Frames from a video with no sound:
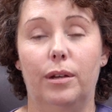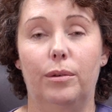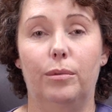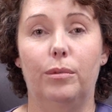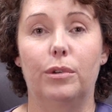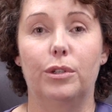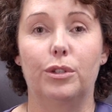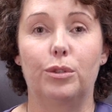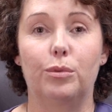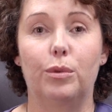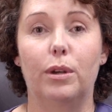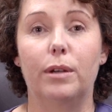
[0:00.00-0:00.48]

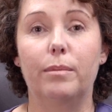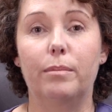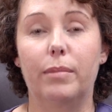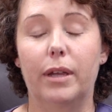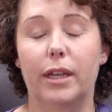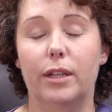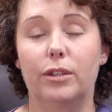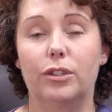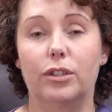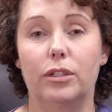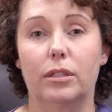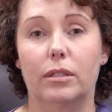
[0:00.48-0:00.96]
was one
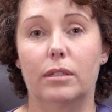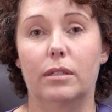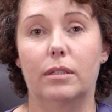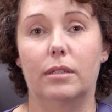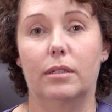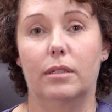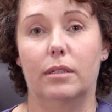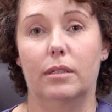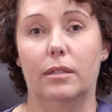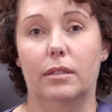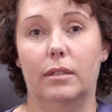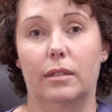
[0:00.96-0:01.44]

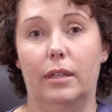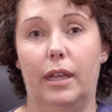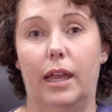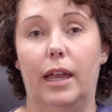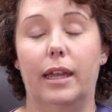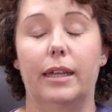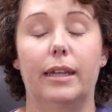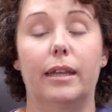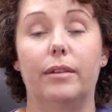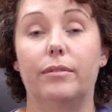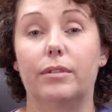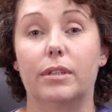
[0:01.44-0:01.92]
patient
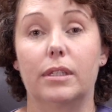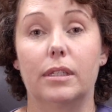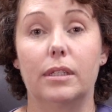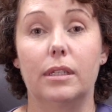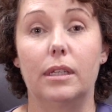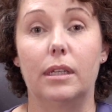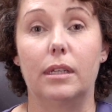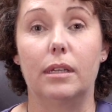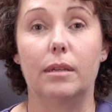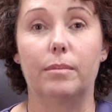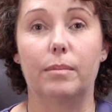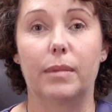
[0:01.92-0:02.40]
I'd ever
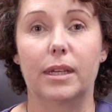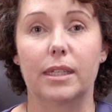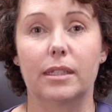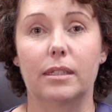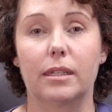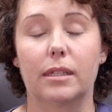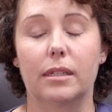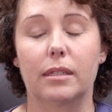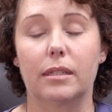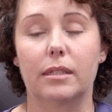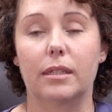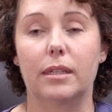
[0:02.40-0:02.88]
seen in my
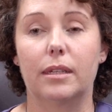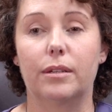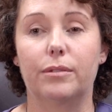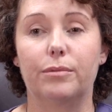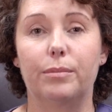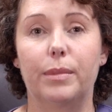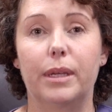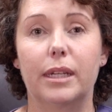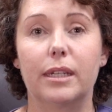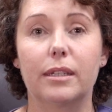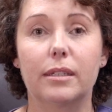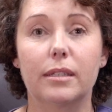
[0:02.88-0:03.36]
6th year
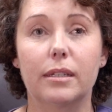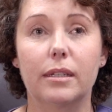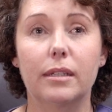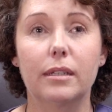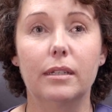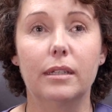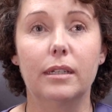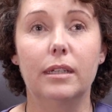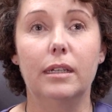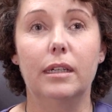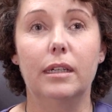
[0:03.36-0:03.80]
of medicine.